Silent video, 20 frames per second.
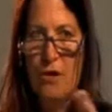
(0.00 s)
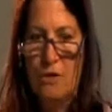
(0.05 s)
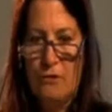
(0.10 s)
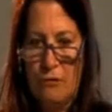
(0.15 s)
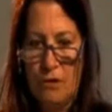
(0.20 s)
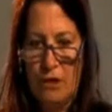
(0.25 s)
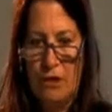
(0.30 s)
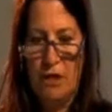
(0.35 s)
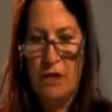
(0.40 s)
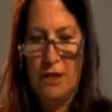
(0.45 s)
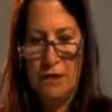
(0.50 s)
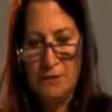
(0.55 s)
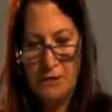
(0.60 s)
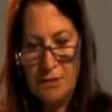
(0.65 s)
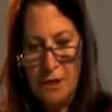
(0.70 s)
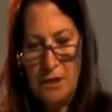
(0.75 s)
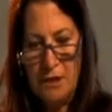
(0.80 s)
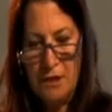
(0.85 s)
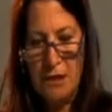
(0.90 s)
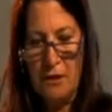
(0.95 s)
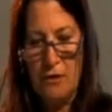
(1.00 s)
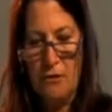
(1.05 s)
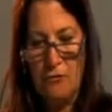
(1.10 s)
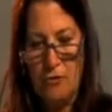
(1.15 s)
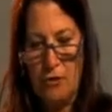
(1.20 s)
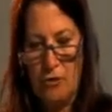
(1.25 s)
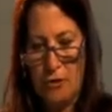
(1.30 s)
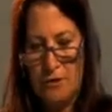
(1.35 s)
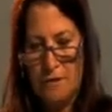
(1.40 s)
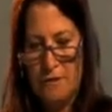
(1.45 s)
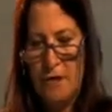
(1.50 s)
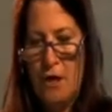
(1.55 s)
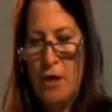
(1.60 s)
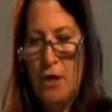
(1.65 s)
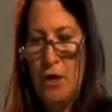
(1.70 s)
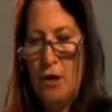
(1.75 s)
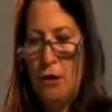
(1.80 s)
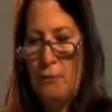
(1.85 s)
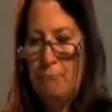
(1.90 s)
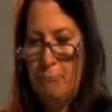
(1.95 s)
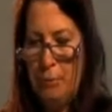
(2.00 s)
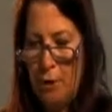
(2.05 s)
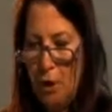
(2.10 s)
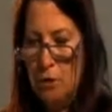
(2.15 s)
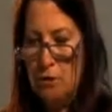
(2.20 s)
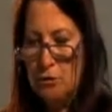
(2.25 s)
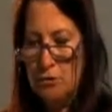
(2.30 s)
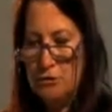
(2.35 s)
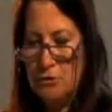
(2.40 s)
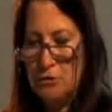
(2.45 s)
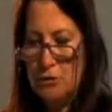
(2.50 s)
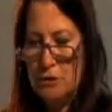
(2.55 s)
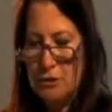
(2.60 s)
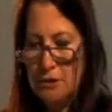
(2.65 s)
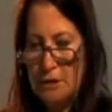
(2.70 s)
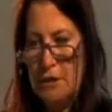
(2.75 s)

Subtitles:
critical thinking, of course. Post,